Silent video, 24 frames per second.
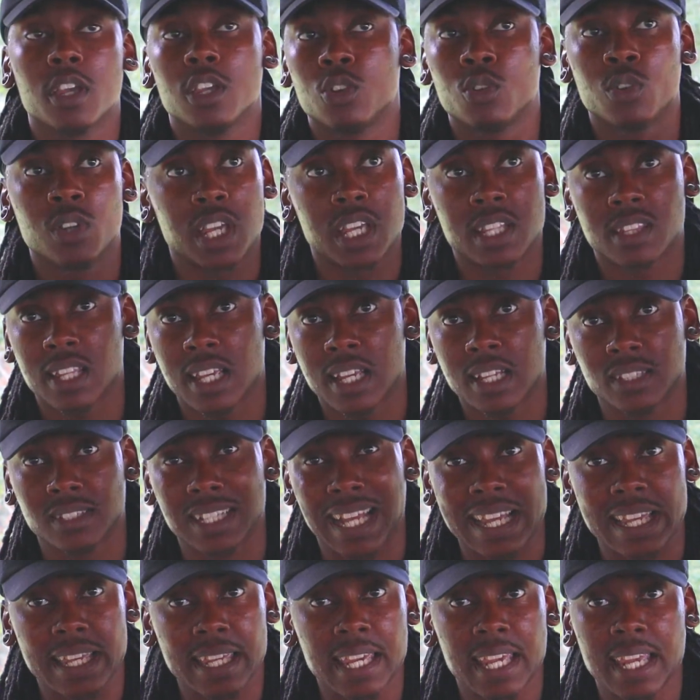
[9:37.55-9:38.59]
you can get things
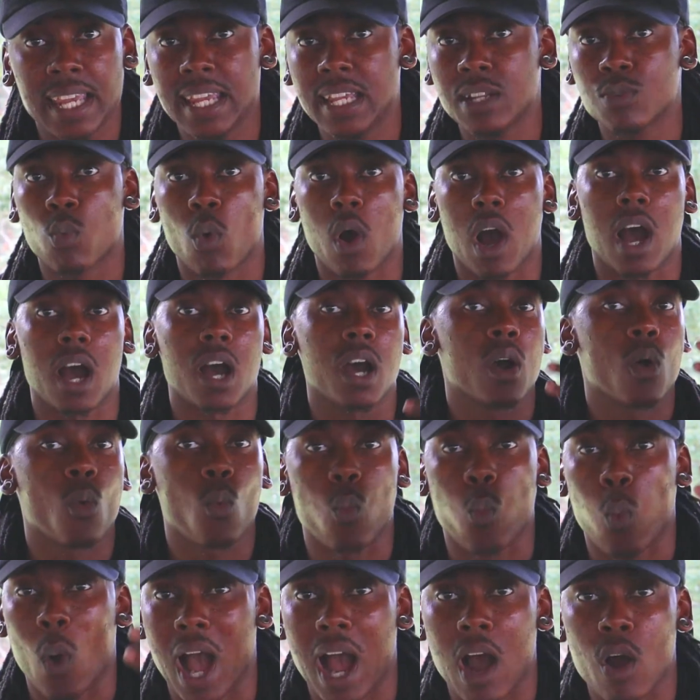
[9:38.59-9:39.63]
like quinoa,
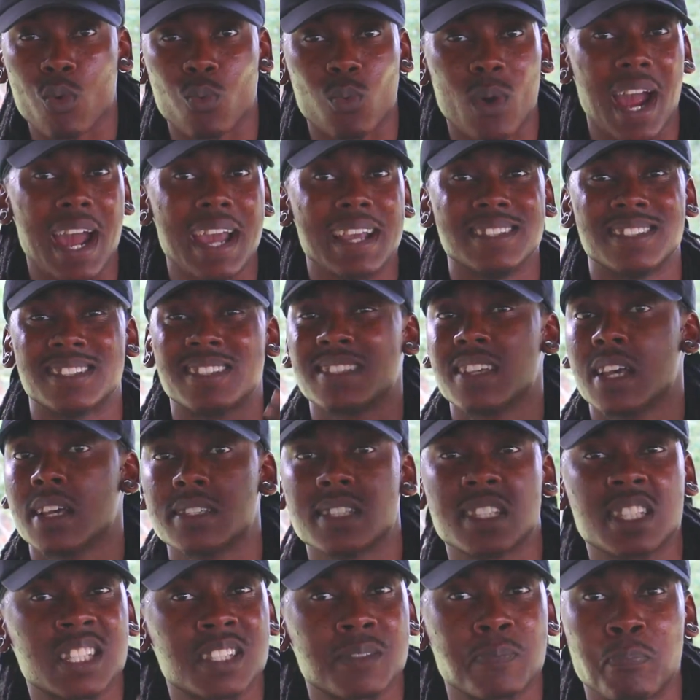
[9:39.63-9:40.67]
wild rice,
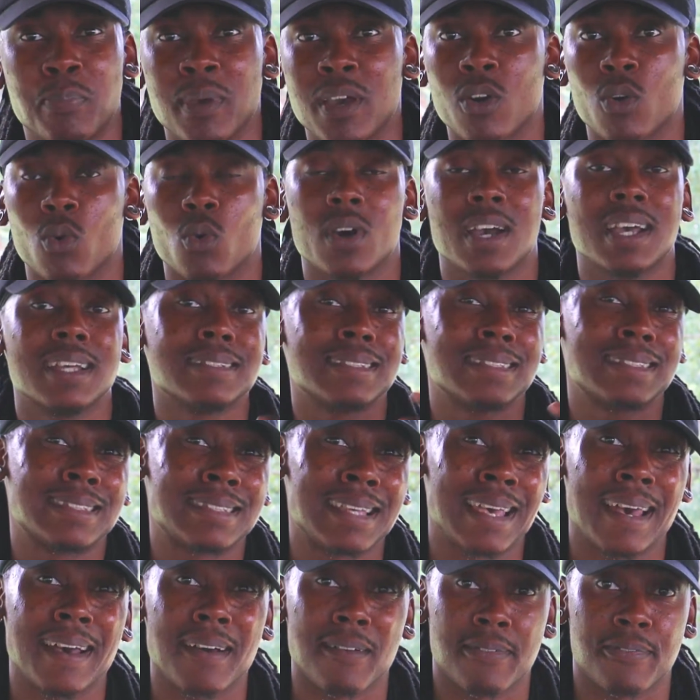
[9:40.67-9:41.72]
spelt,
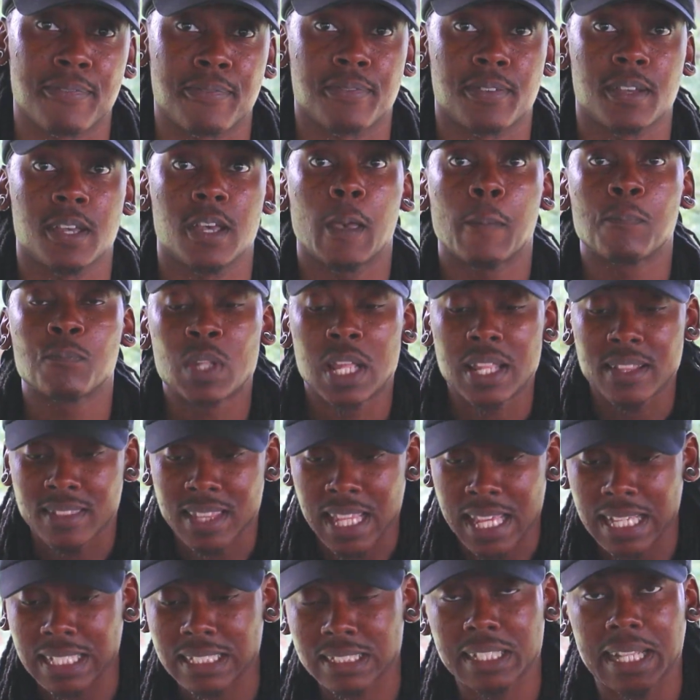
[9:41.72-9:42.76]
teff,
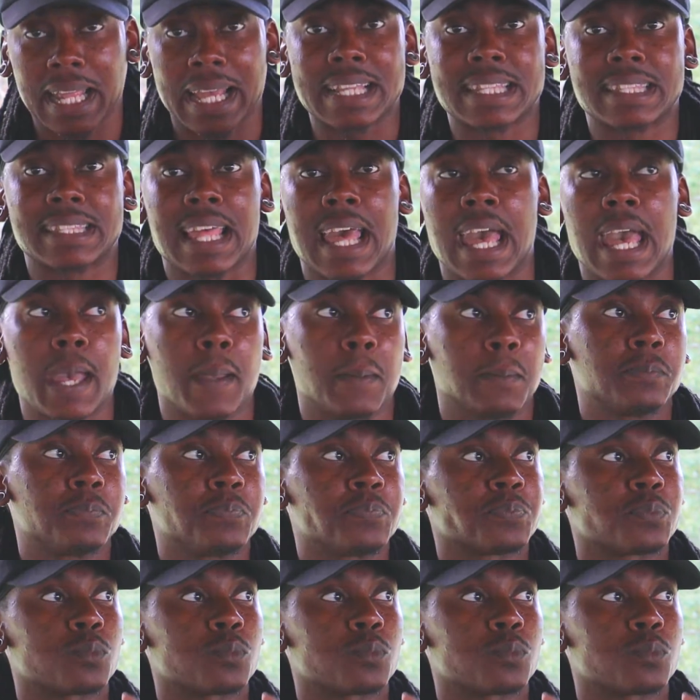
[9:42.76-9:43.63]
things like that